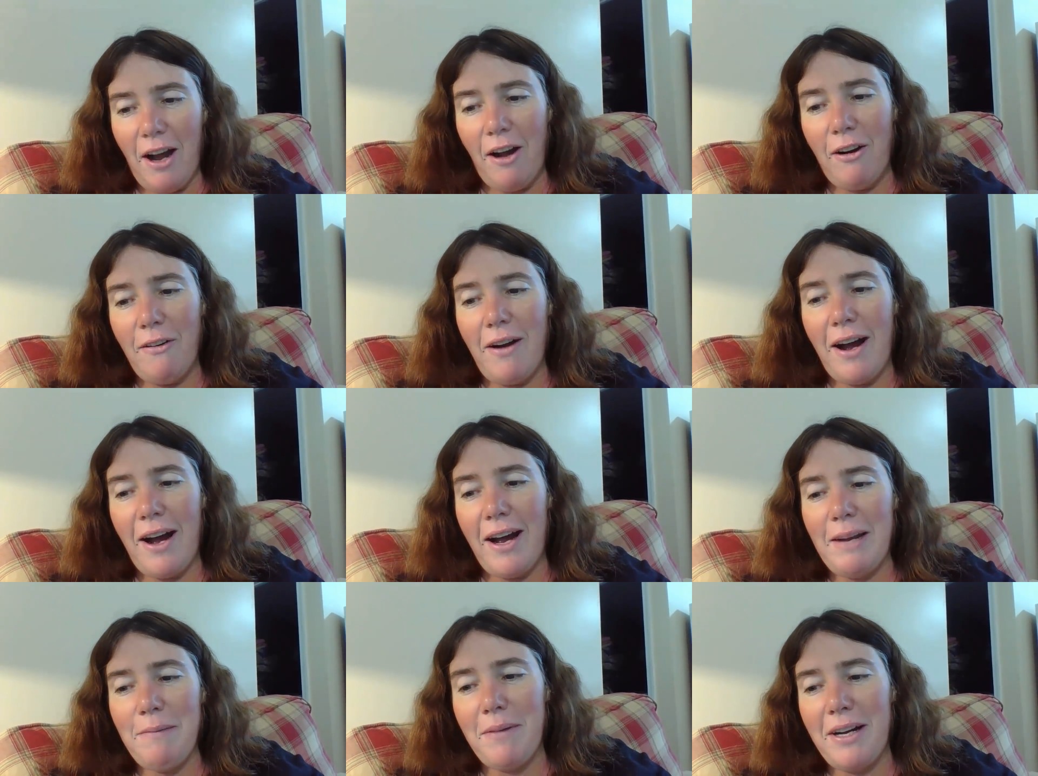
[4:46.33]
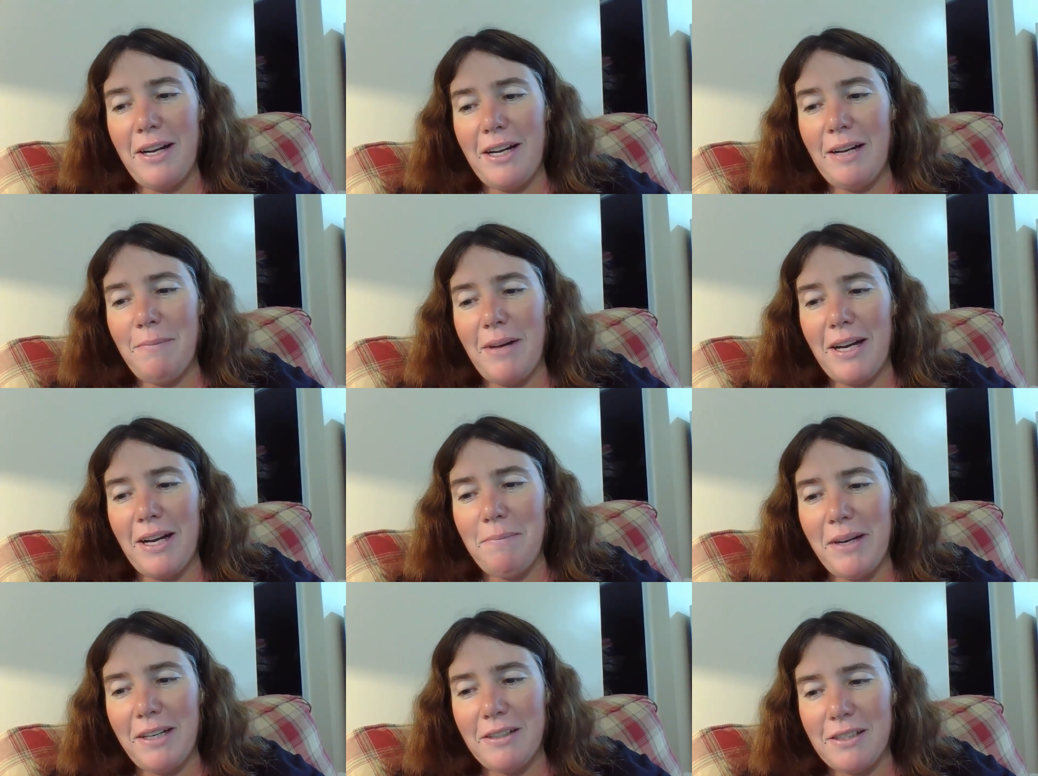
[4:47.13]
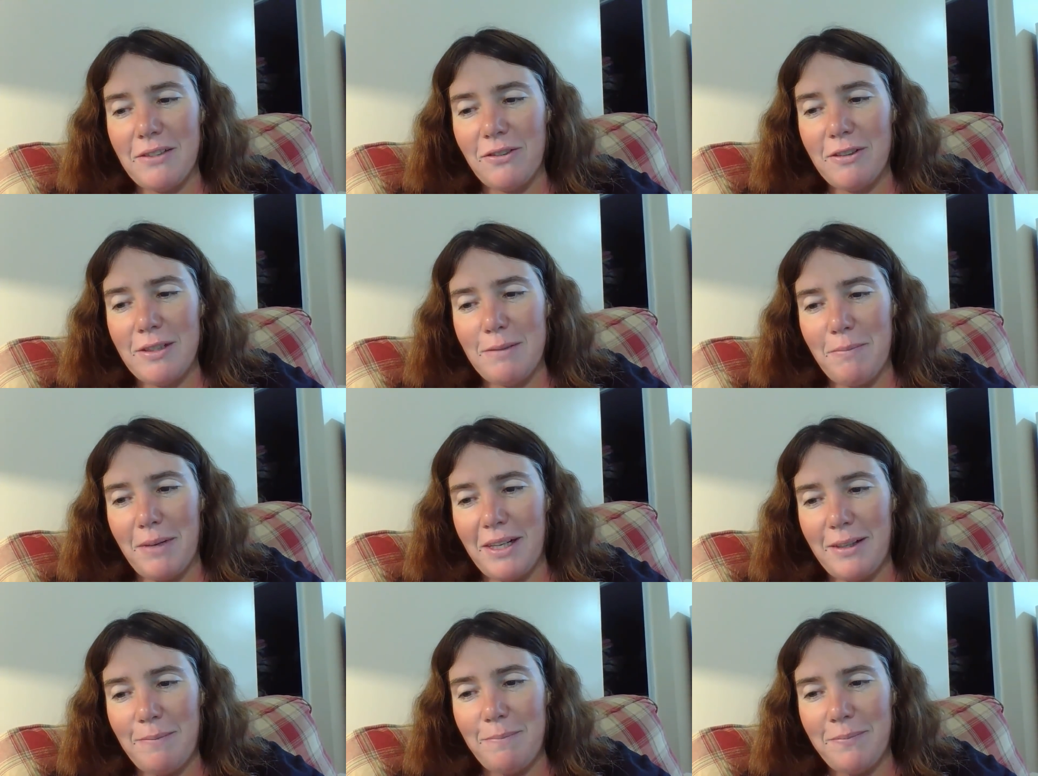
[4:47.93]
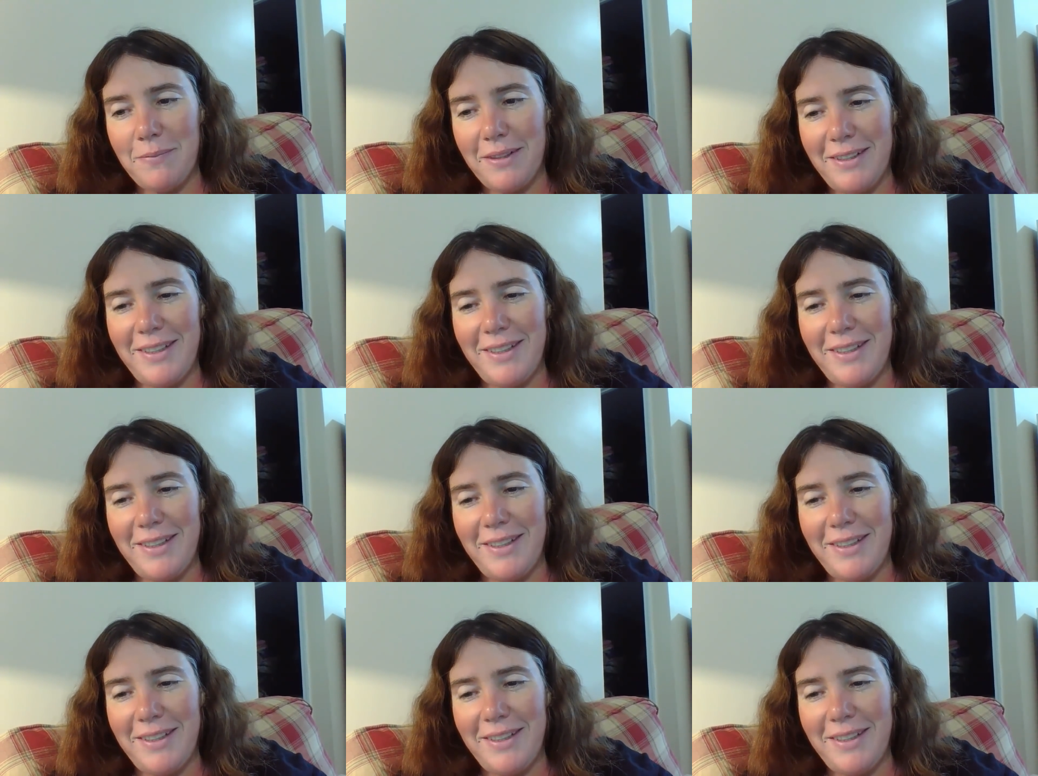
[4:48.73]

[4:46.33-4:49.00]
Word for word: Oh, hi, mom. Hi, Beers Foods, mom.